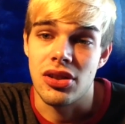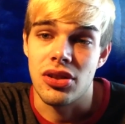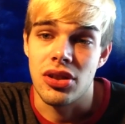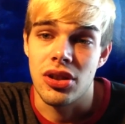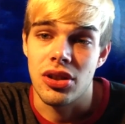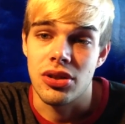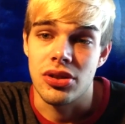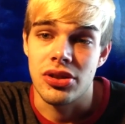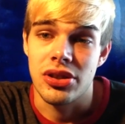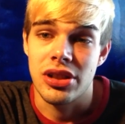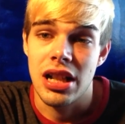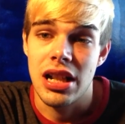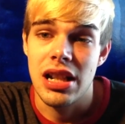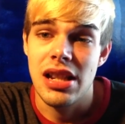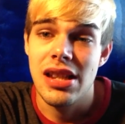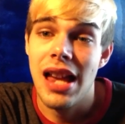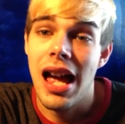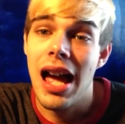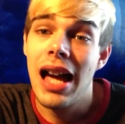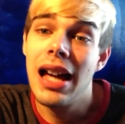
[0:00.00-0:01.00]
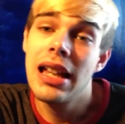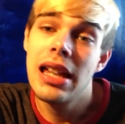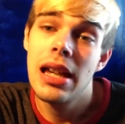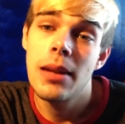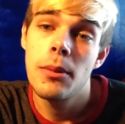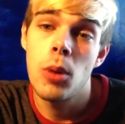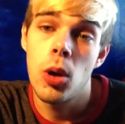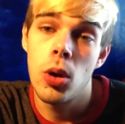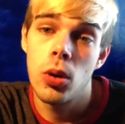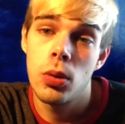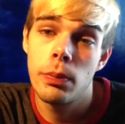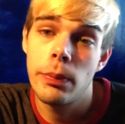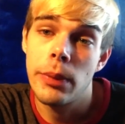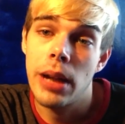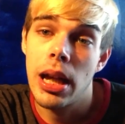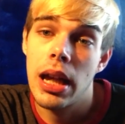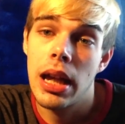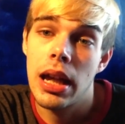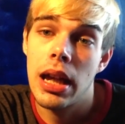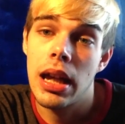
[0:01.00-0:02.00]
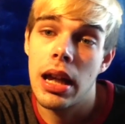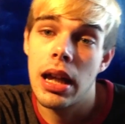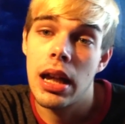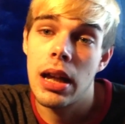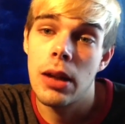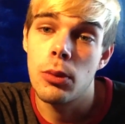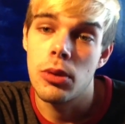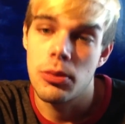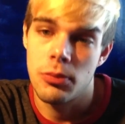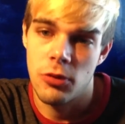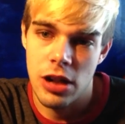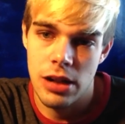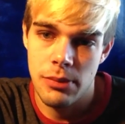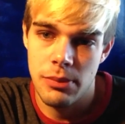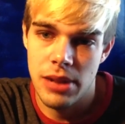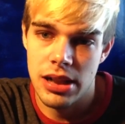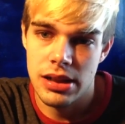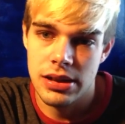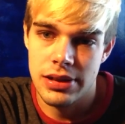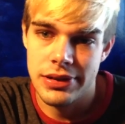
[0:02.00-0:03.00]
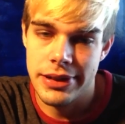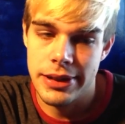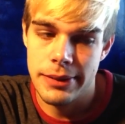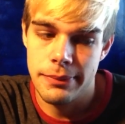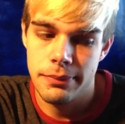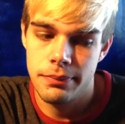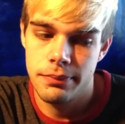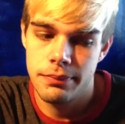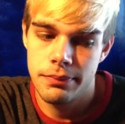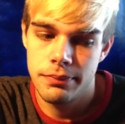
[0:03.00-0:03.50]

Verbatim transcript: on Thursdays, I came home and went right back to sleep.